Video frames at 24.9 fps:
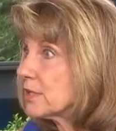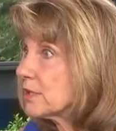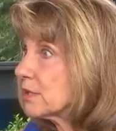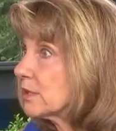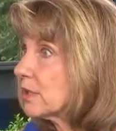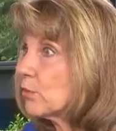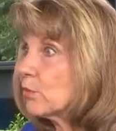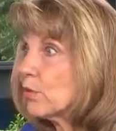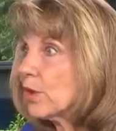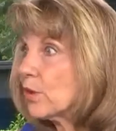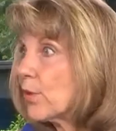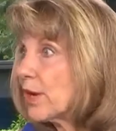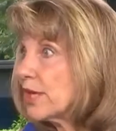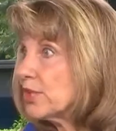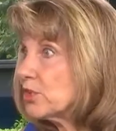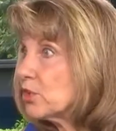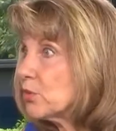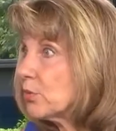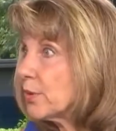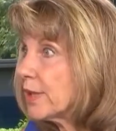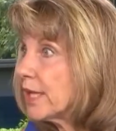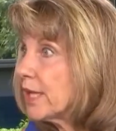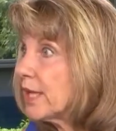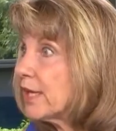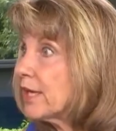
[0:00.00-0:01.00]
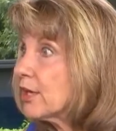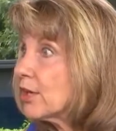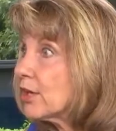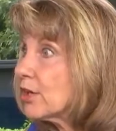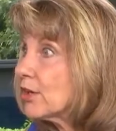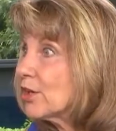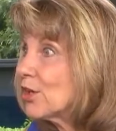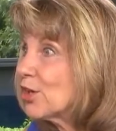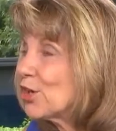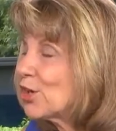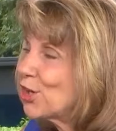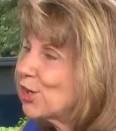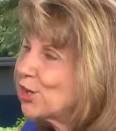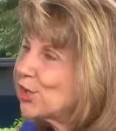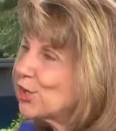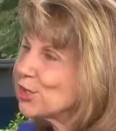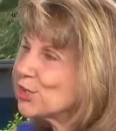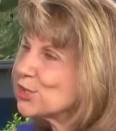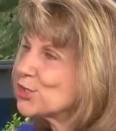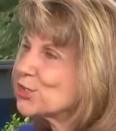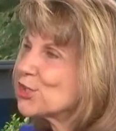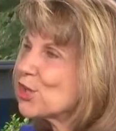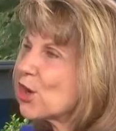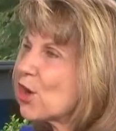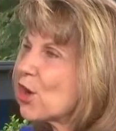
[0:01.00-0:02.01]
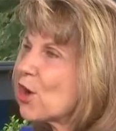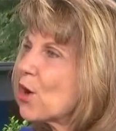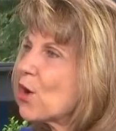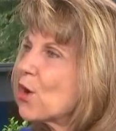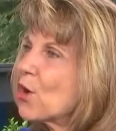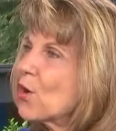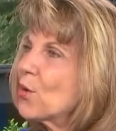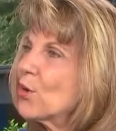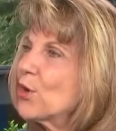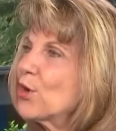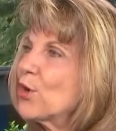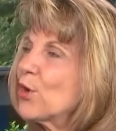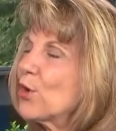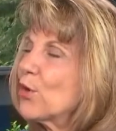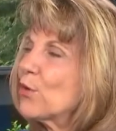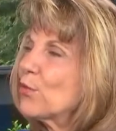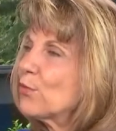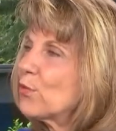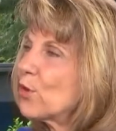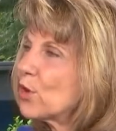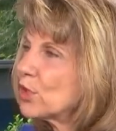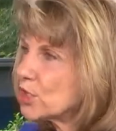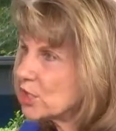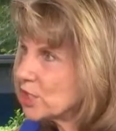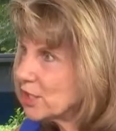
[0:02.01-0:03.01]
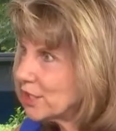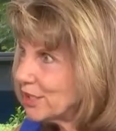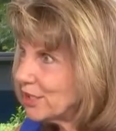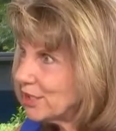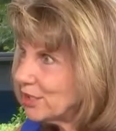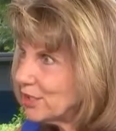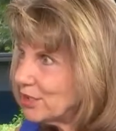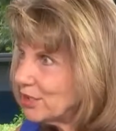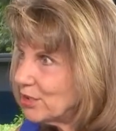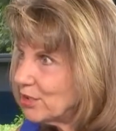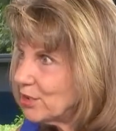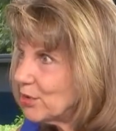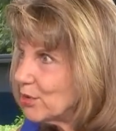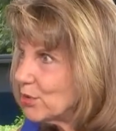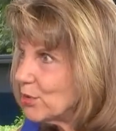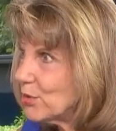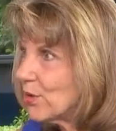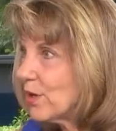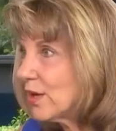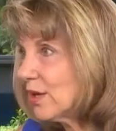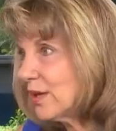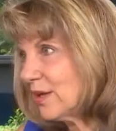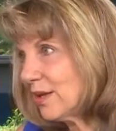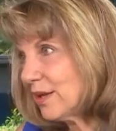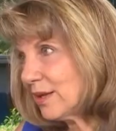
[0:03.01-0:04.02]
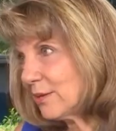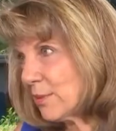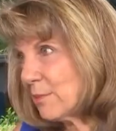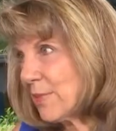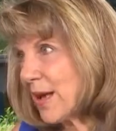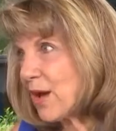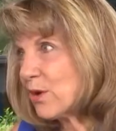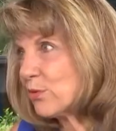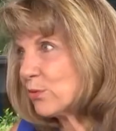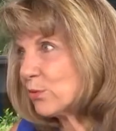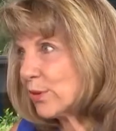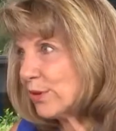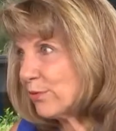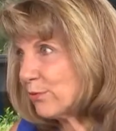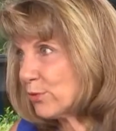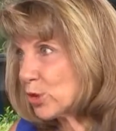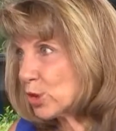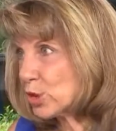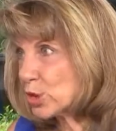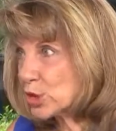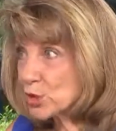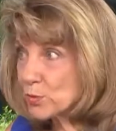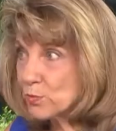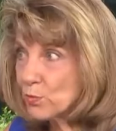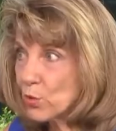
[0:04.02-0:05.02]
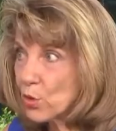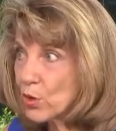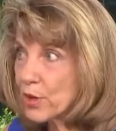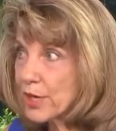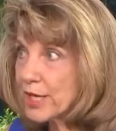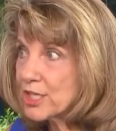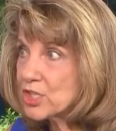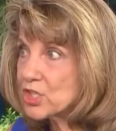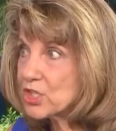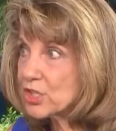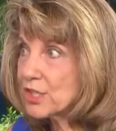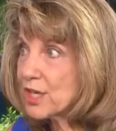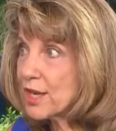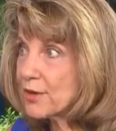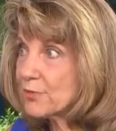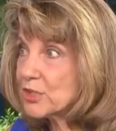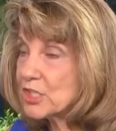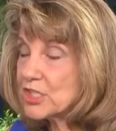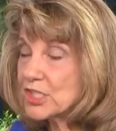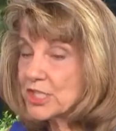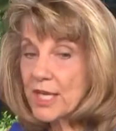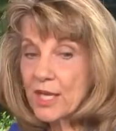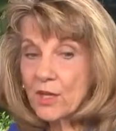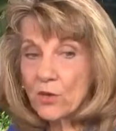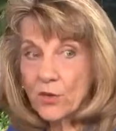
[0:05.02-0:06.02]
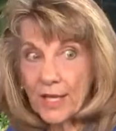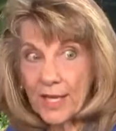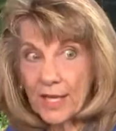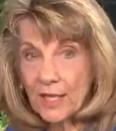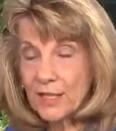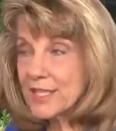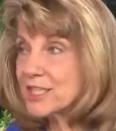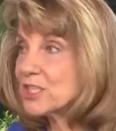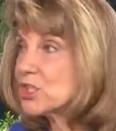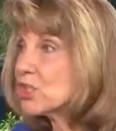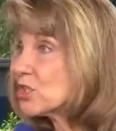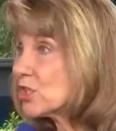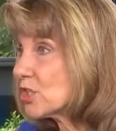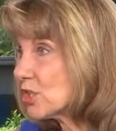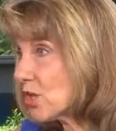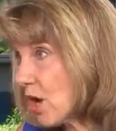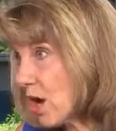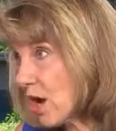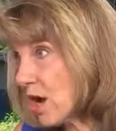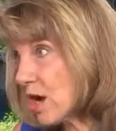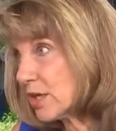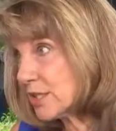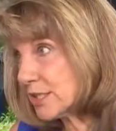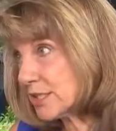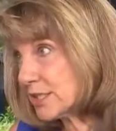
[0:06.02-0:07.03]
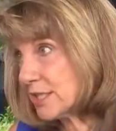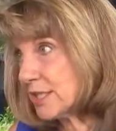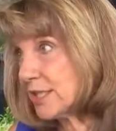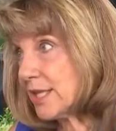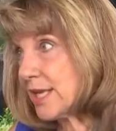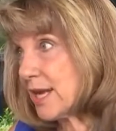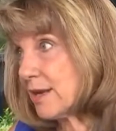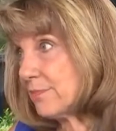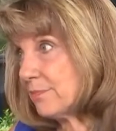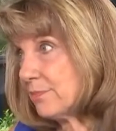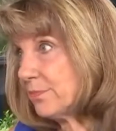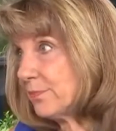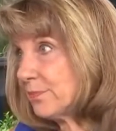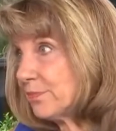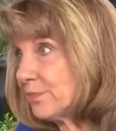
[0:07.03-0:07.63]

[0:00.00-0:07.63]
what do I do here? So fortunately knew about reverse mortgage enough to say, okay, let's talk to them.